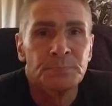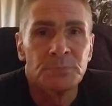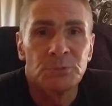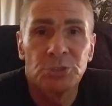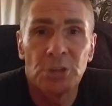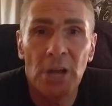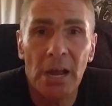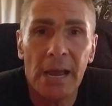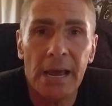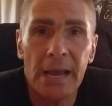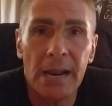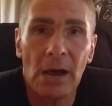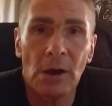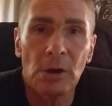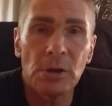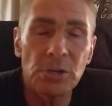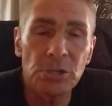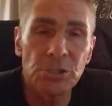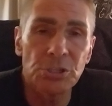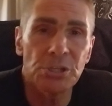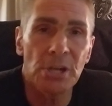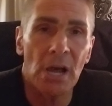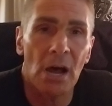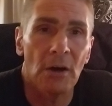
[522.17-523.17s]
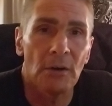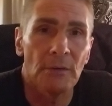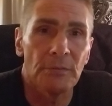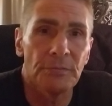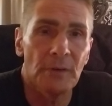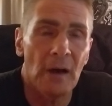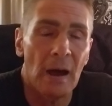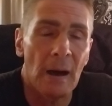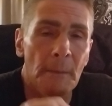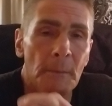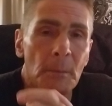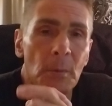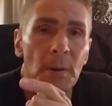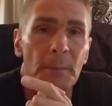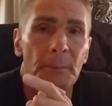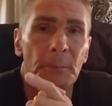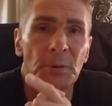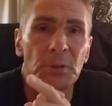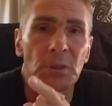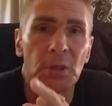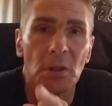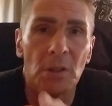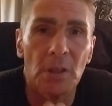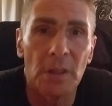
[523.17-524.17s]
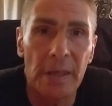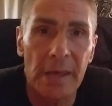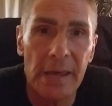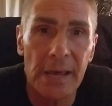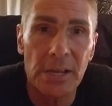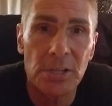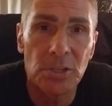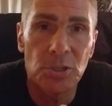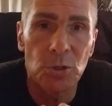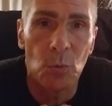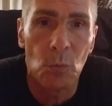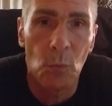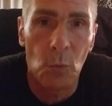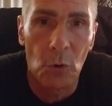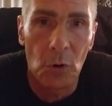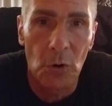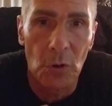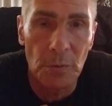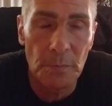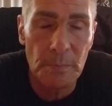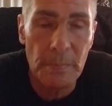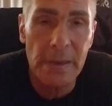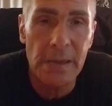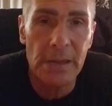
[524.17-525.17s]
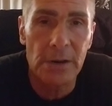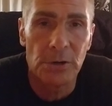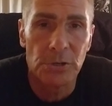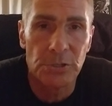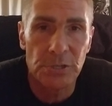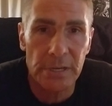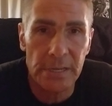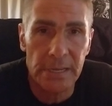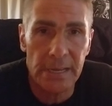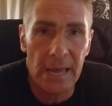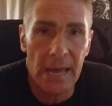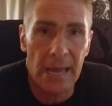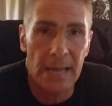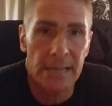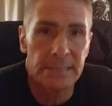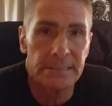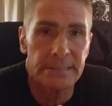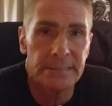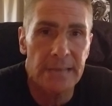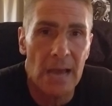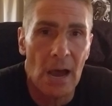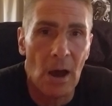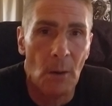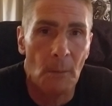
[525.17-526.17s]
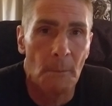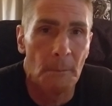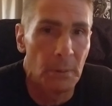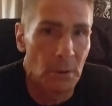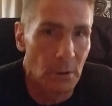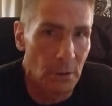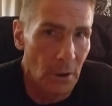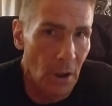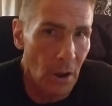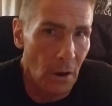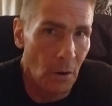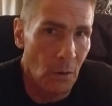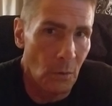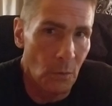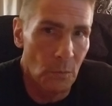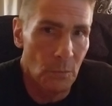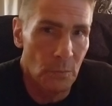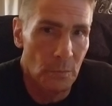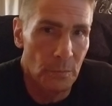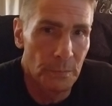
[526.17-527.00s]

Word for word: Check it out yourself. I'm going to put the link to World Meters again down below.